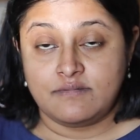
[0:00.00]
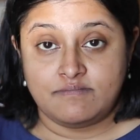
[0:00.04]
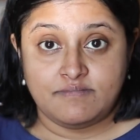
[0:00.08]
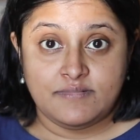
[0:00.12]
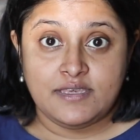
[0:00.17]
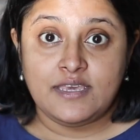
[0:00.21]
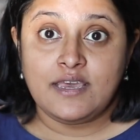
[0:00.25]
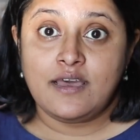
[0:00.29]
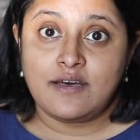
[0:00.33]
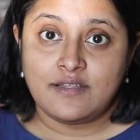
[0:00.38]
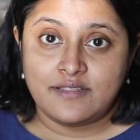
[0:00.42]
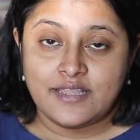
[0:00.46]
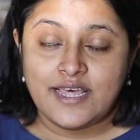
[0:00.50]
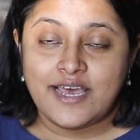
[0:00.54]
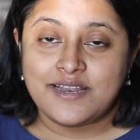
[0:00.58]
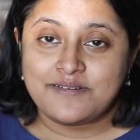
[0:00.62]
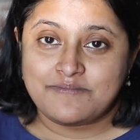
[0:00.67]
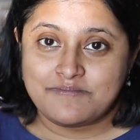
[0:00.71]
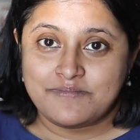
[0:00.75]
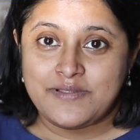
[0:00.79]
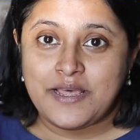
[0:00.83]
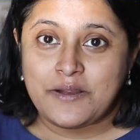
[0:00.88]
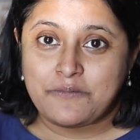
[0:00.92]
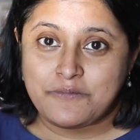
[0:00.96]
Yeah,
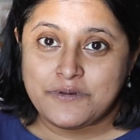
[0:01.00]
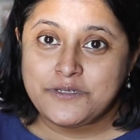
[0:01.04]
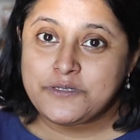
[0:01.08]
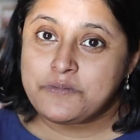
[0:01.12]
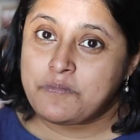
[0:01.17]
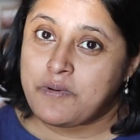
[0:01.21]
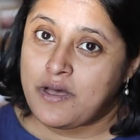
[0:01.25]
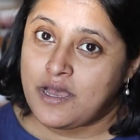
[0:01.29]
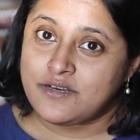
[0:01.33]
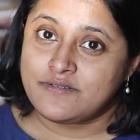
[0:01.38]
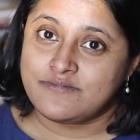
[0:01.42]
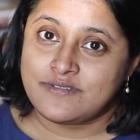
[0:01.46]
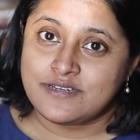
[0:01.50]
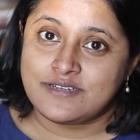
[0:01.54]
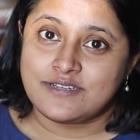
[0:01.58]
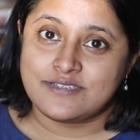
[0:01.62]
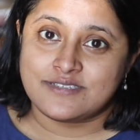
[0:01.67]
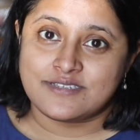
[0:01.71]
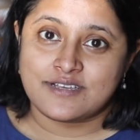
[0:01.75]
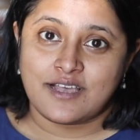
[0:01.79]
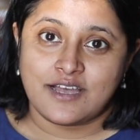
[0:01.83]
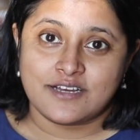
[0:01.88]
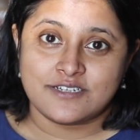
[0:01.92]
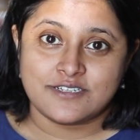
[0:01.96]
that was part of the
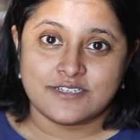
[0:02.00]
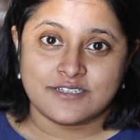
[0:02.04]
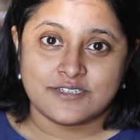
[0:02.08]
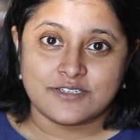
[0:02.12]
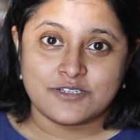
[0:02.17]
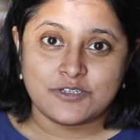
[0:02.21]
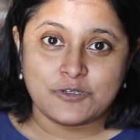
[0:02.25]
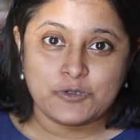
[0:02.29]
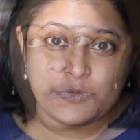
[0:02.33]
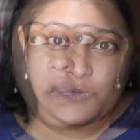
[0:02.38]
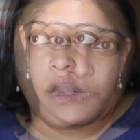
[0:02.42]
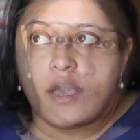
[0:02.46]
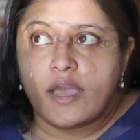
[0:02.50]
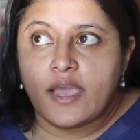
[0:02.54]
discussion too.